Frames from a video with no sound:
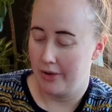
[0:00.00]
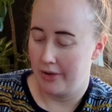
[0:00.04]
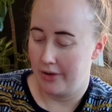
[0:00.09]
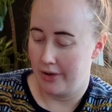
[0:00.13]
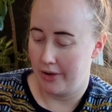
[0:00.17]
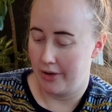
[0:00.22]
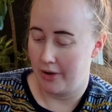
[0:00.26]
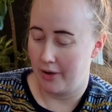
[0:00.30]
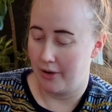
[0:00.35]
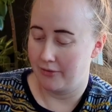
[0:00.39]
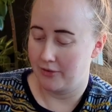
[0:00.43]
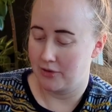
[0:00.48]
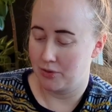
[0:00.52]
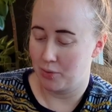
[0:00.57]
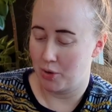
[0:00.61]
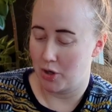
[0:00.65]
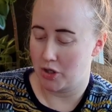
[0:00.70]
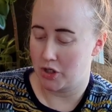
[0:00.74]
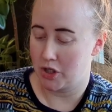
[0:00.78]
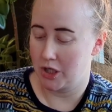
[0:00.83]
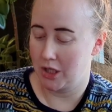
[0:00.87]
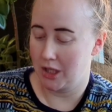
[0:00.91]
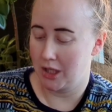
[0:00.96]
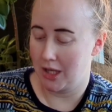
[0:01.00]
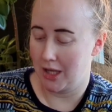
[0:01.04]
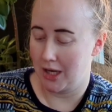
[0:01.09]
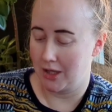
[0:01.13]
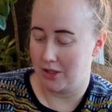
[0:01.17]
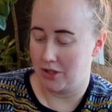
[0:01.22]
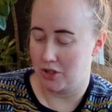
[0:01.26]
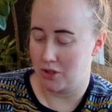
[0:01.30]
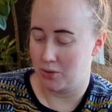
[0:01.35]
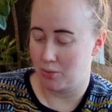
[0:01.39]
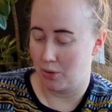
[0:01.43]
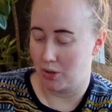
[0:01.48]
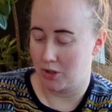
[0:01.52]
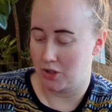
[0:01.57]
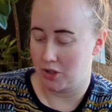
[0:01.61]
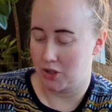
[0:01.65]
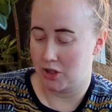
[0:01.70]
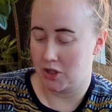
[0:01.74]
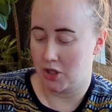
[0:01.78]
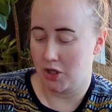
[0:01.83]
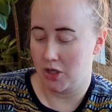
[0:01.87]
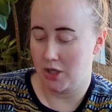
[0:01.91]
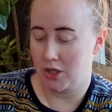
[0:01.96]
of swatching and I just wanted to
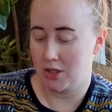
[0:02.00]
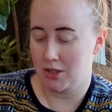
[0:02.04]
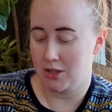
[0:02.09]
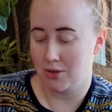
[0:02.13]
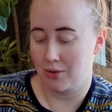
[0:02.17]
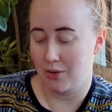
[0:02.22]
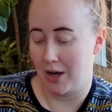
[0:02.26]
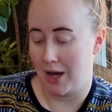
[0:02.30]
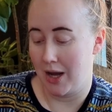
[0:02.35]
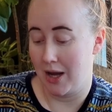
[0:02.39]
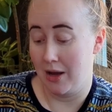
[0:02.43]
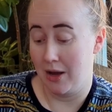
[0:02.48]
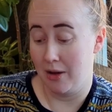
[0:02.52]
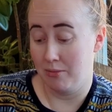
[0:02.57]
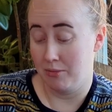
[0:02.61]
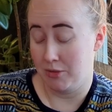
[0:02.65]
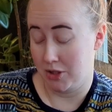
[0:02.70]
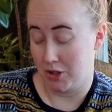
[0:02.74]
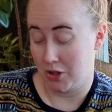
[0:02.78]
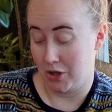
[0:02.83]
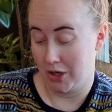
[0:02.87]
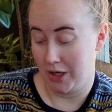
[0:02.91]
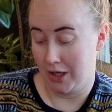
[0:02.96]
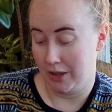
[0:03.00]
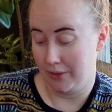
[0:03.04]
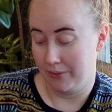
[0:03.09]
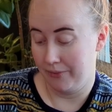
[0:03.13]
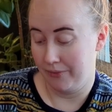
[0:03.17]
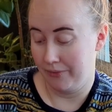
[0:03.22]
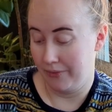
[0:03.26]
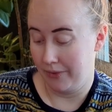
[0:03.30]
start, so I am starting.